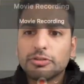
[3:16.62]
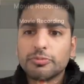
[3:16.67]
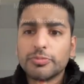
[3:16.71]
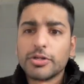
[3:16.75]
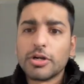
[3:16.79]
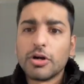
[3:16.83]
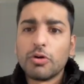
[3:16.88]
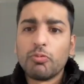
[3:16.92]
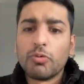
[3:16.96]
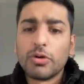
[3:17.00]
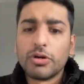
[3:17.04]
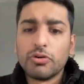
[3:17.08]
we've
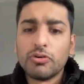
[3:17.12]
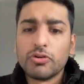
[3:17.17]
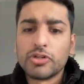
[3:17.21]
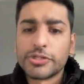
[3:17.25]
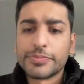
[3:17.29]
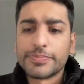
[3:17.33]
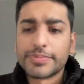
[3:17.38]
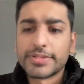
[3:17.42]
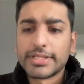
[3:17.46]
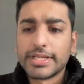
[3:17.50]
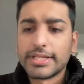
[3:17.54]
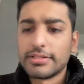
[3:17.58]
got
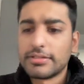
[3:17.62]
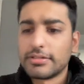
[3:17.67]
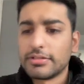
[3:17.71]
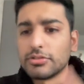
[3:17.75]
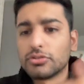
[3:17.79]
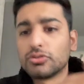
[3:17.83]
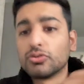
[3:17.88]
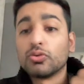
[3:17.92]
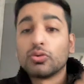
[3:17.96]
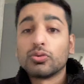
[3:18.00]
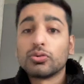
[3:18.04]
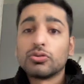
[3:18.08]
100%,
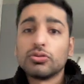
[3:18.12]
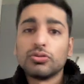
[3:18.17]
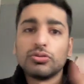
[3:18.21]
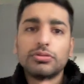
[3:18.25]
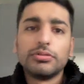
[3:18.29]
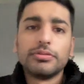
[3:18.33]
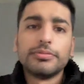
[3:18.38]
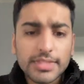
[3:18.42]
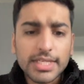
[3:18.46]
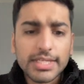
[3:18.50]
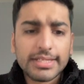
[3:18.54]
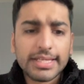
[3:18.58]
it's all
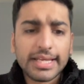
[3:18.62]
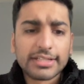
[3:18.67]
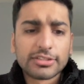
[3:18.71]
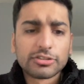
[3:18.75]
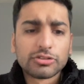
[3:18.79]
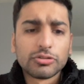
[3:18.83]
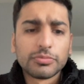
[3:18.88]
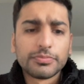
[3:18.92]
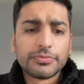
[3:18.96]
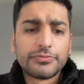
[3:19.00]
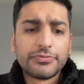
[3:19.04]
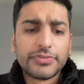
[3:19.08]
good.
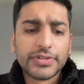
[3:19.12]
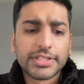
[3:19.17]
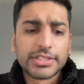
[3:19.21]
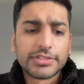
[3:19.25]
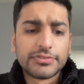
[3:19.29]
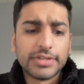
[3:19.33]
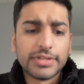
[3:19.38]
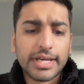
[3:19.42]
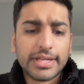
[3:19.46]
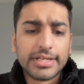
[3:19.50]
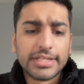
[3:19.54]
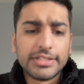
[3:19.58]
Next up, fix
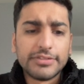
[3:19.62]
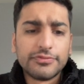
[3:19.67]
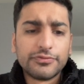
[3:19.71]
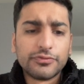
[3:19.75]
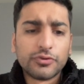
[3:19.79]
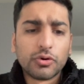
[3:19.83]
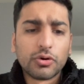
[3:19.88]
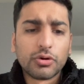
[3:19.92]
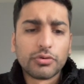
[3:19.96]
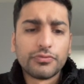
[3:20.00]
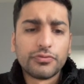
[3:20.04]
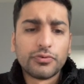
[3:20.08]
any
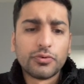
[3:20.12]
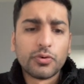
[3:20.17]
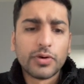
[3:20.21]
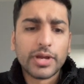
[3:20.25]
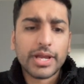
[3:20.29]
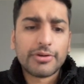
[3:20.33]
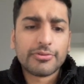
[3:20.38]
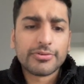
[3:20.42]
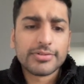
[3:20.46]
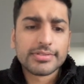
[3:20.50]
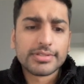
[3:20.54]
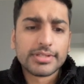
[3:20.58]
404
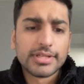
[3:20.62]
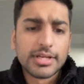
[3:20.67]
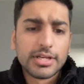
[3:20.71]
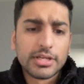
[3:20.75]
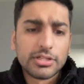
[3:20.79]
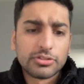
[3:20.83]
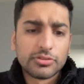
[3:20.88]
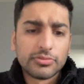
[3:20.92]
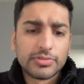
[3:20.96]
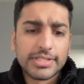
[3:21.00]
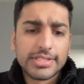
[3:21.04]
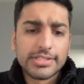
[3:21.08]
errors.
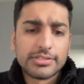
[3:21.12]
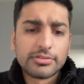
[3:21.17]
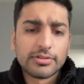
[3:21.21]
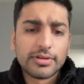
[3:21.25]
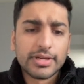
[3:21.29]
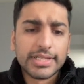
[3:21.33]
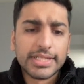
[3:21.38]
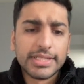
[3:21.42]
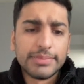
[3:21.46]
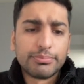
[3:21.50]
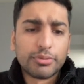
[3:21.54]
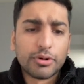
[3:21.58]
So these are
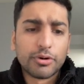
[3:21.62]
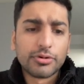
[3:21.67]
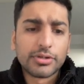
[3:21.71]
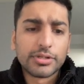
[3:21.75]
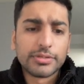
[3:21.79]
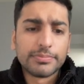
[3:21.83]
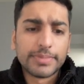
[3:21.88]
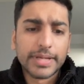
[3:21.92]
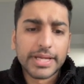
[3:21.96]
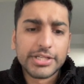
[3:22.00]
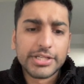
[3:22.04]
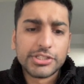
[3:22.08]
any broken
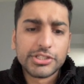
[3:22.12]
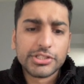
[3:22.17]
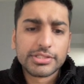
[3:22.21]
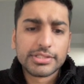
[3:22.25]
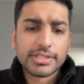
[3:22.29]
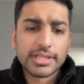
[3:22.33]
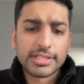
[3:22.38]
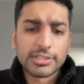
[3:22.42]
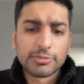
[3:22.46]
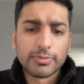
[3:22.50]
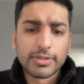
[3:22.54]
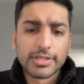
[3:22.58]
pages
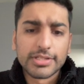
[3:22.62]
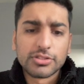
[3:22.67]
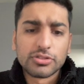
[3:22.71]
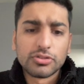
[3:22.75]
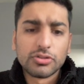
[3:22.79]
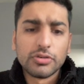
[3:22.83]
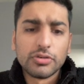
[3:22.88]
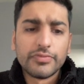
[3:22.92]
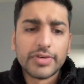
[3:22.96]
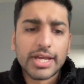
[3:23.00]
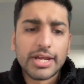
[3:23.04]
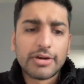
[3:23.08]
as well as
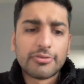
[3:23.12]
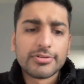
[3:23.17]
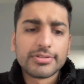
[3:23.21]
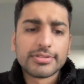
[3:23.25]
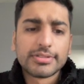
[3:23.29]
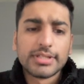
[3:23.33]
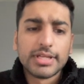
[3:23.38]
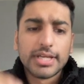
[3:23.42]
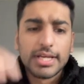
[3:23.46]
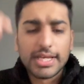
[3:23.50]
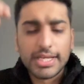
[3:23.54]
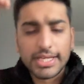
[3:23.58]
server
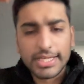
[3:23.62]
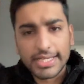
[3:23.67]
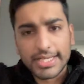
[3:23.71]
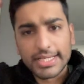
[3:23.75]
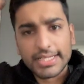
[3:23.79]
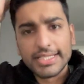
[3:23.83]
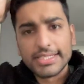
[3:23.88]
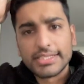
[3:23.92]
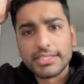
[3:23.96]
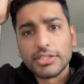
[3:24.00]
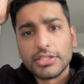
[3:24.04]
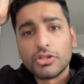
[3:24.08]
errors. You can
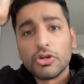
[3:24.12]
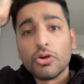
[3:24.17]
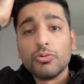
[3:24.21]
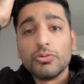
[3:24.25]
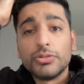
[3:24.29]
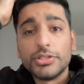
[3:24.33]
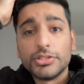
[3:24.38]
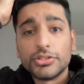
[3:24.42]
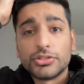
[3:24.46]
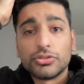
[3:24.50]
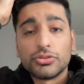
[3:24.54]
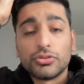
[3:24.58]
easily go
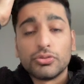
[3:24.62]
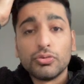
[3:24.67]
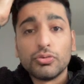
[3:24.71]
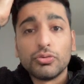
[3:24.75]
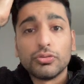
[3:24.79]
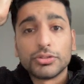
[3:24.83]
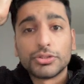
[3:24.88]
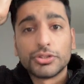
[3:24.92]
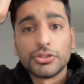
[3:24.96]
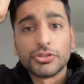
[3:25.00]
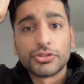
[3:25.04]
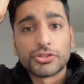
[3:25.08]
into your
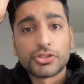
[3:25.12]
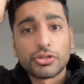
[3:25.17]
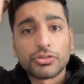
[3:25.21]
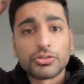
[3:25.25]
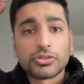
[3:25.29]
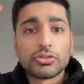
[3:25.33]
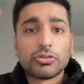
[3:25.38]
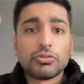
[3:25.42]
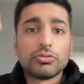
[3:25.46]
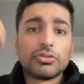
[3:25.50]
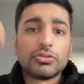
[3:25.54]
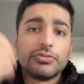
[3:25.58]
Google Search
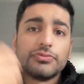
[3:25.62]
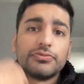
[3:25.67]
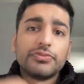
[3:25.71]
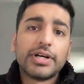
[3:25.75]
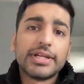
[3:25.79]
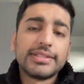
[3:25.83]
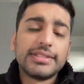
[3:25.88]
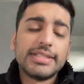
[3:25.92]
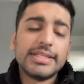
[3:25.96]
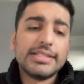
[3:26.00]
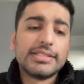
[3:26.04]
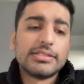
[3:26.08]
Console to
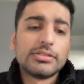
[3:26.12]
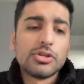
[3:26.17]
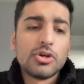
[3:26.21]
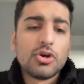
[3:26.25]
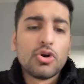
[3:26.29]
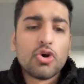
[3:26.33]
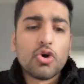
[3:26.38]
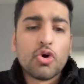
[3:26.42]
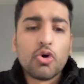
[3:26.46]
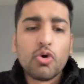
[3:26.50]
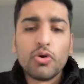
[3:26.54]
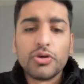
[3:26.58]
find these,
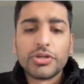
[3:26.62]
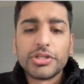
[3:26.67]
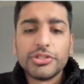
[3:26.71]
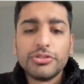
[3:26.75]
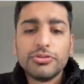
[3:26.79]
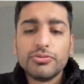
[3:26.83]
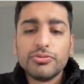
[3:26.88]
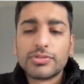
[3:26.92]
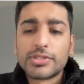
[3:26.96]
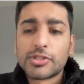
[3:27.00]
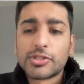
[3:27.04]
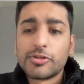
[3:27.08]
or you can
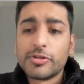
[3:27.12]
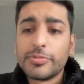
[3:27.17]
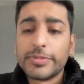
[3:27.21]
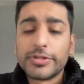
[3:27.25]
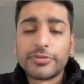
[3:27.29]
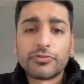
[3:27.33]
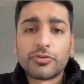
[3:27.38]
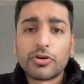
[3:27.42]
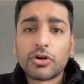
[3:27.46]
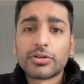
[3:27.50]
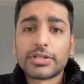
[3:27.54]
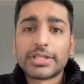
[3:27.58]
use Screaming
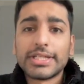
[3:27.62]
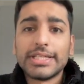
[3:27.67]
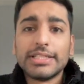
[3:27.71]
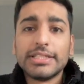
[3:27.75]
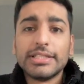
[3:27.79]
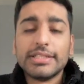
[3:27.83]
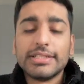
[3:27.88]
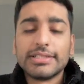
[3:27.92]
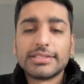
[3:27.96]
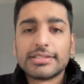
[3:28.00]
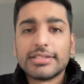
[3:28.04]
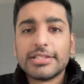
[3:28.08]
Frog.
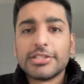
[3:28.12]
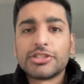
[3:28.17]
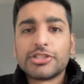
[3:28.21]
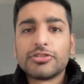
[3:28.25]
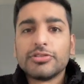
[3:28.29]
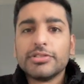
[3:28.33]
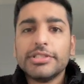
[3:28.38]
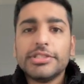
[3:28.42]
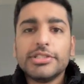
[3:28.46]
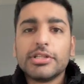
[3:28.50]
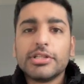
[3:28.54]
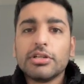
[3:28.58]
It's
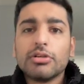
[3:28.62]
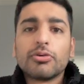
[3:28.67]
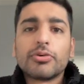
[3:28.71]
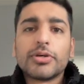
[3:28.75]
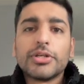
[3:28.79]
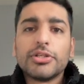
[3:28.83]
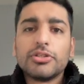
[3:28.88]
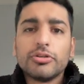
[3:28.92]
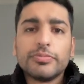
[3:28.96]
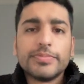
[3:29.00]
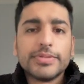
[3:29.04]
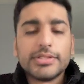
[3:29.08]
literally, you can look
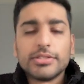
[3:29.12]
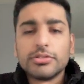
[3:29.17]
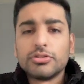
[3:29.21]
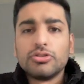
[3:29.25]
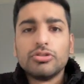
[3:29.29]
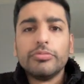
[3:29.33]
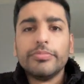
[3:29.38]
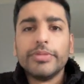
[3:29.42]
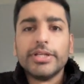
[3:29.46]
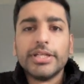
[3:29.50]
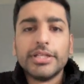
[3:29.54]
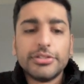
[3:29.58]
it up, it's a
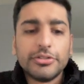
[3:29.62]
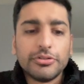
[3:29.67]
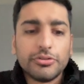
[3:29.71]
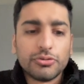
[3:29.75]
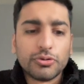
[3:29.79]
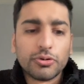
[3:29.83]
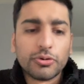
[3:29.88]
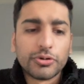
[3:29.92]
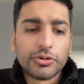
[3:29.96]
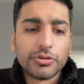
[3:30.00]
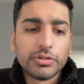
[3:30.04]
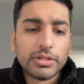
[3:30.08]
2-minute
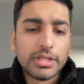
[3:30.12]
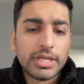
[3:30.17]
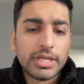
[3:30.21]
tutorial.